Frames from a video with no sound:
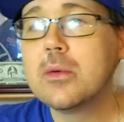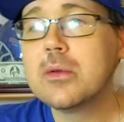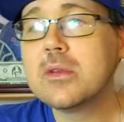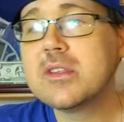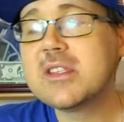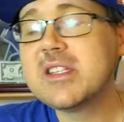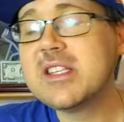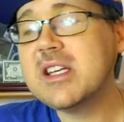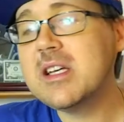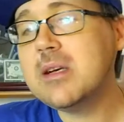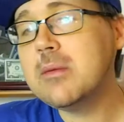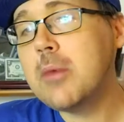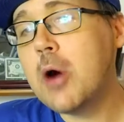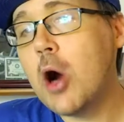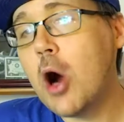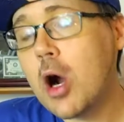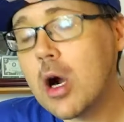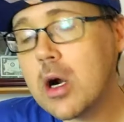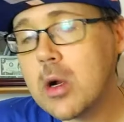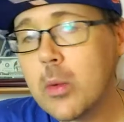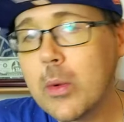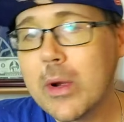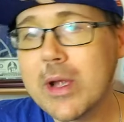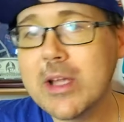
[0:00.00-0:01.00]
Tim
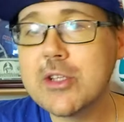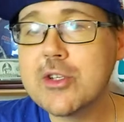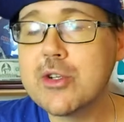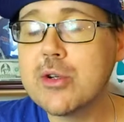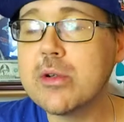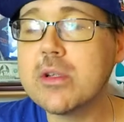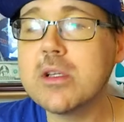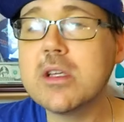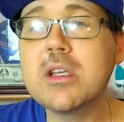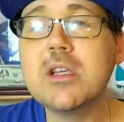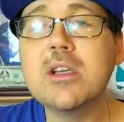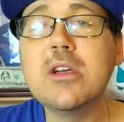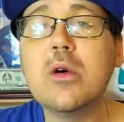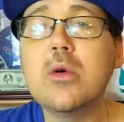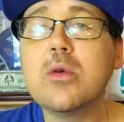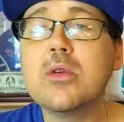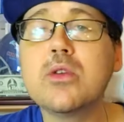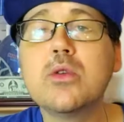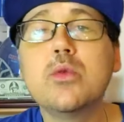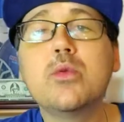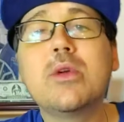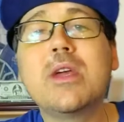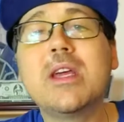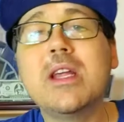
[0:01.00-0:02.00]
Hardaway Jr., yo,
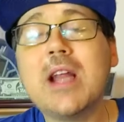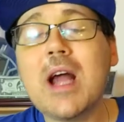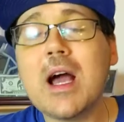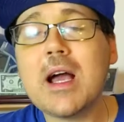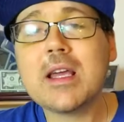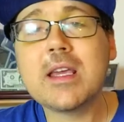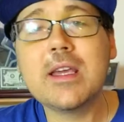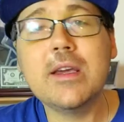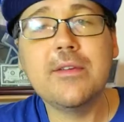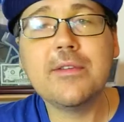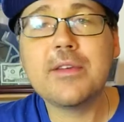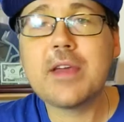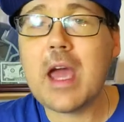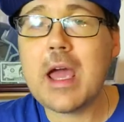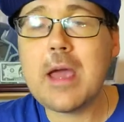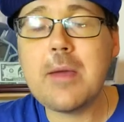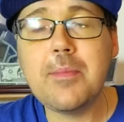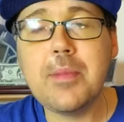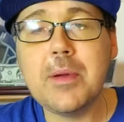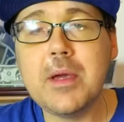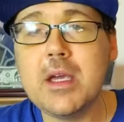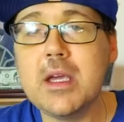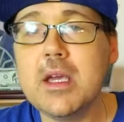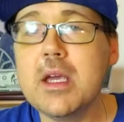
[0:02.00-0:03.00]
you cannot give
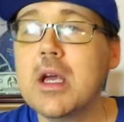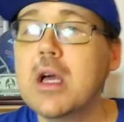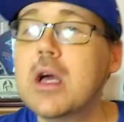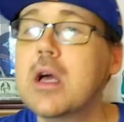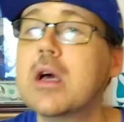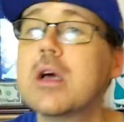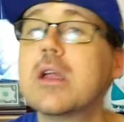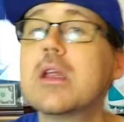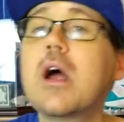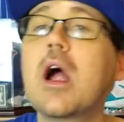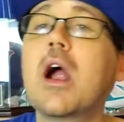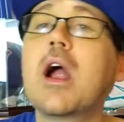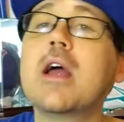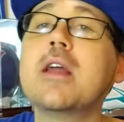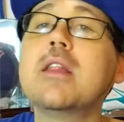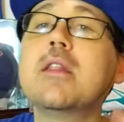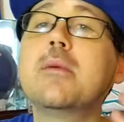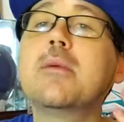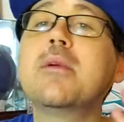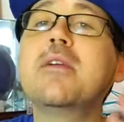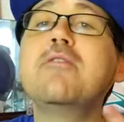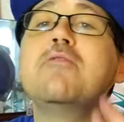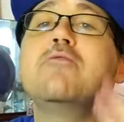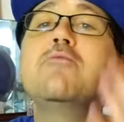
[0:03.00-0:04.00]
KP, alright, let
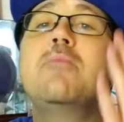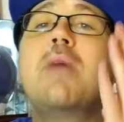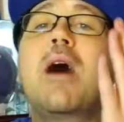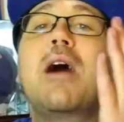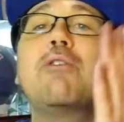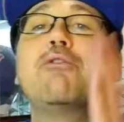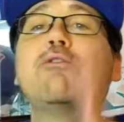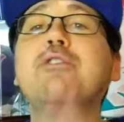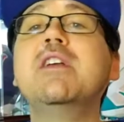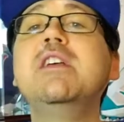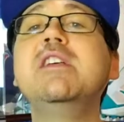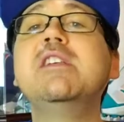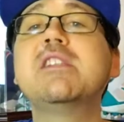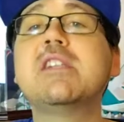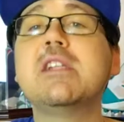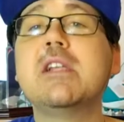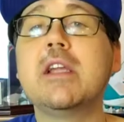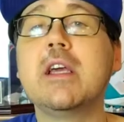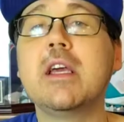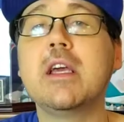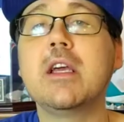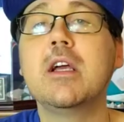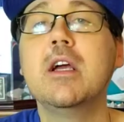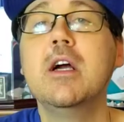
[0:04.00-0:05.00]
me give you my
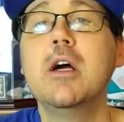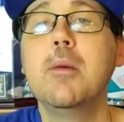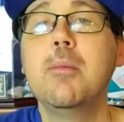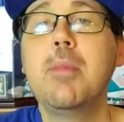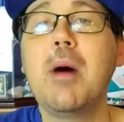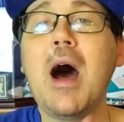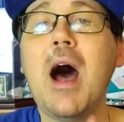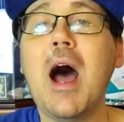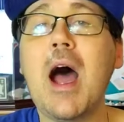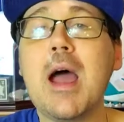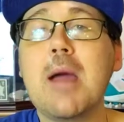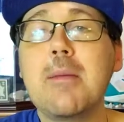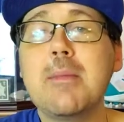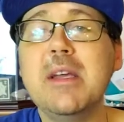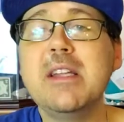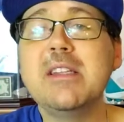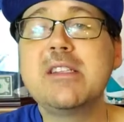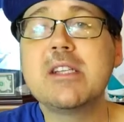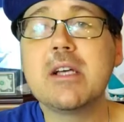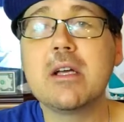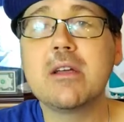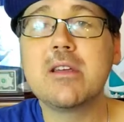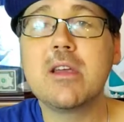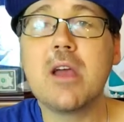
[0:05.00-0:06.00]
reasoning behind me
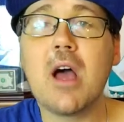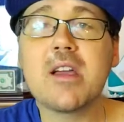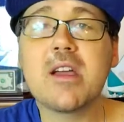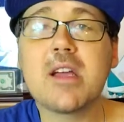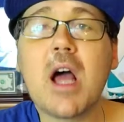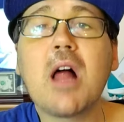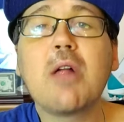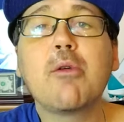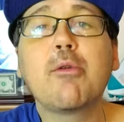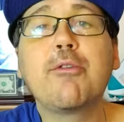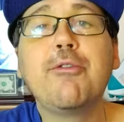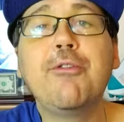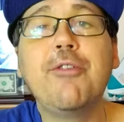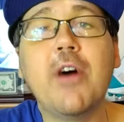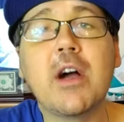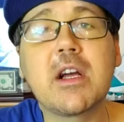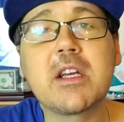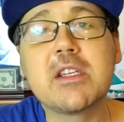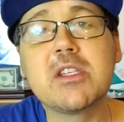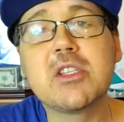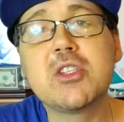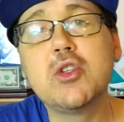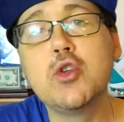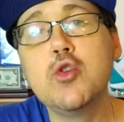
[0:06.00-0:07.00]
telling y'all were
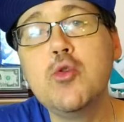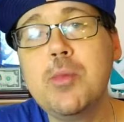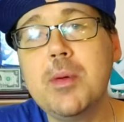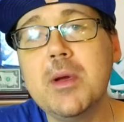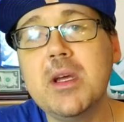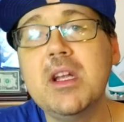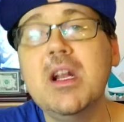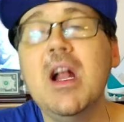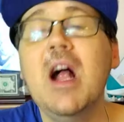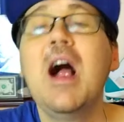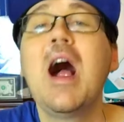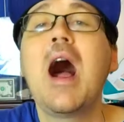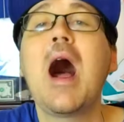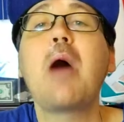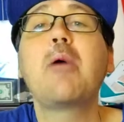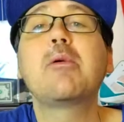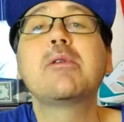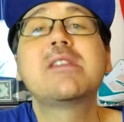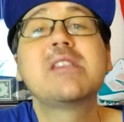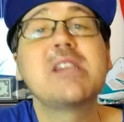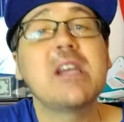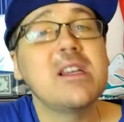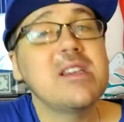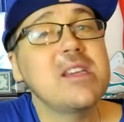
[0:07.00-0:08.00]
fucking stupid. I
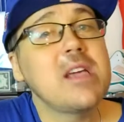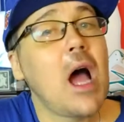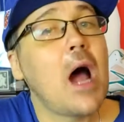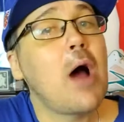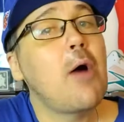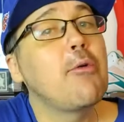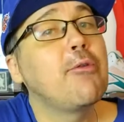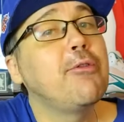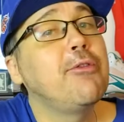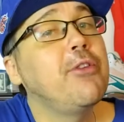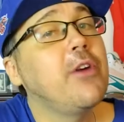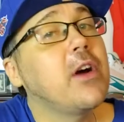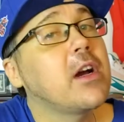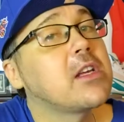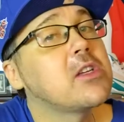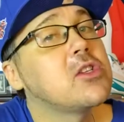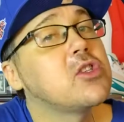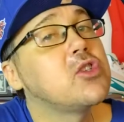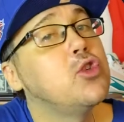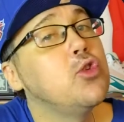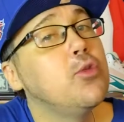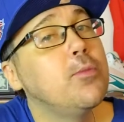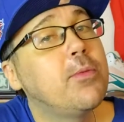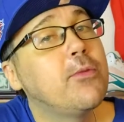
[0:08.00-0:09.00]
was telling y'all were fucking
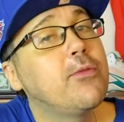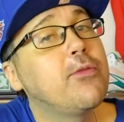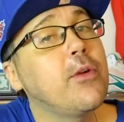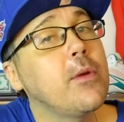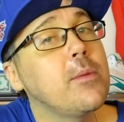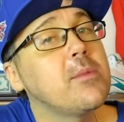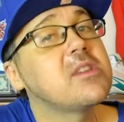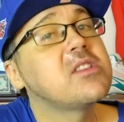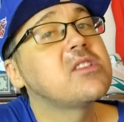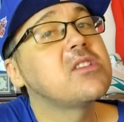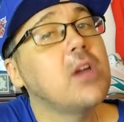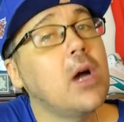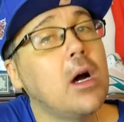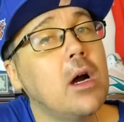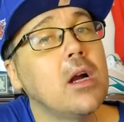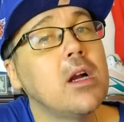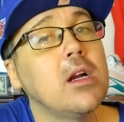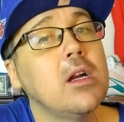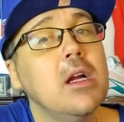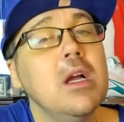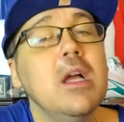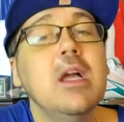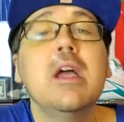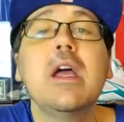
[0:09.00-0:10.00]
stupid from the
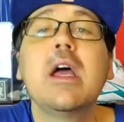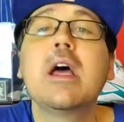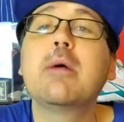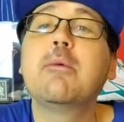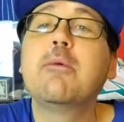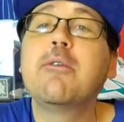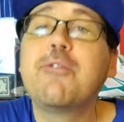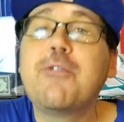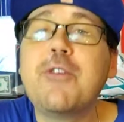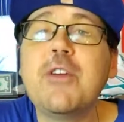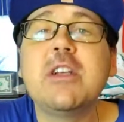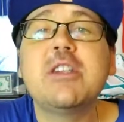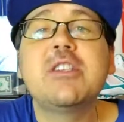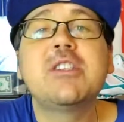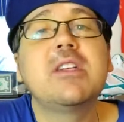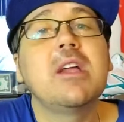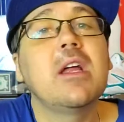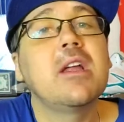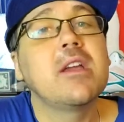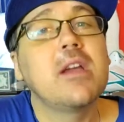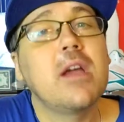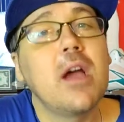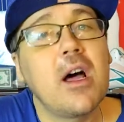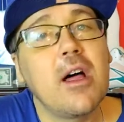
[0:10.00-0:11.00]
start, and I'm gonna finish
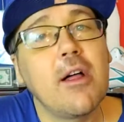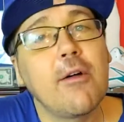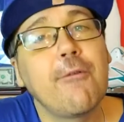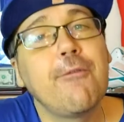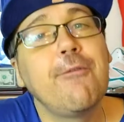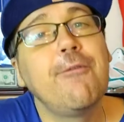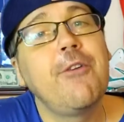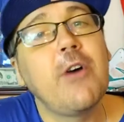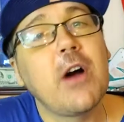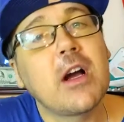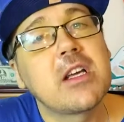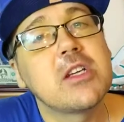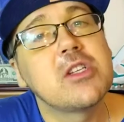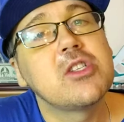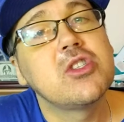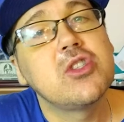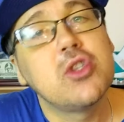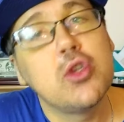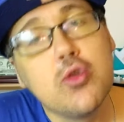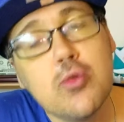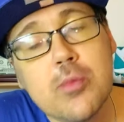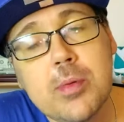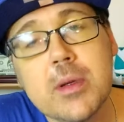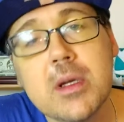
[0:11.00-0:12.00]
telling y'all were fucking
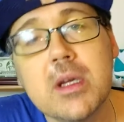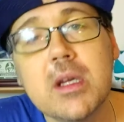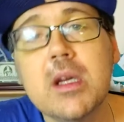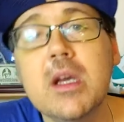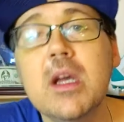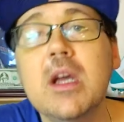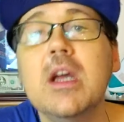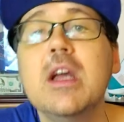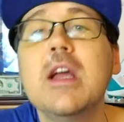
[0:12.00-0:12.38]
stupid.